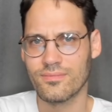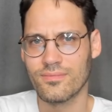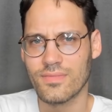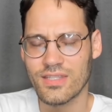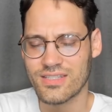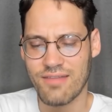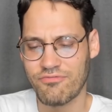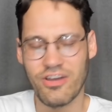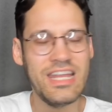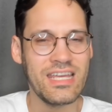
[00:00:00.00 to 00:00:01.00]
It's not
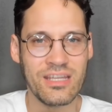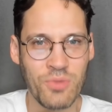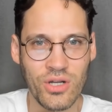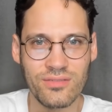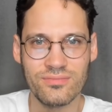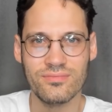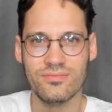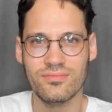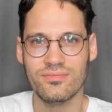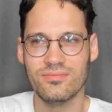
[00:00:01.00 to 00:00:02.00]
funny anymore.
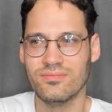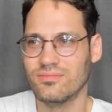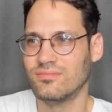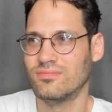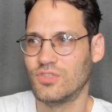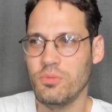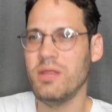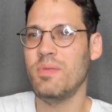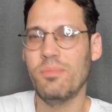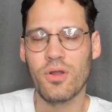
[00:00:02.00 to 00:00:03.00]
Too many
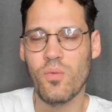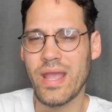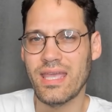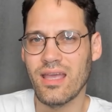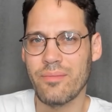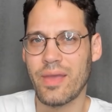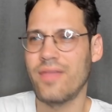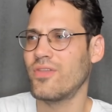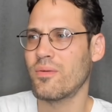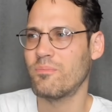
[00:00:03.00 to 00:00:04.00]
people are waking up and
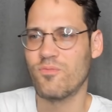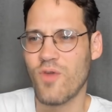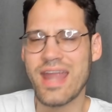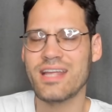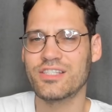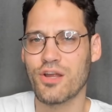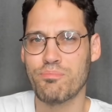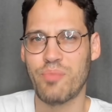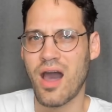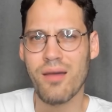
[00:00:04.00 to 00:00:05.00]
their ratings are
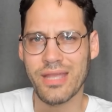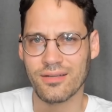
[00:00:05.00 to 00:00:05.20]
bombing.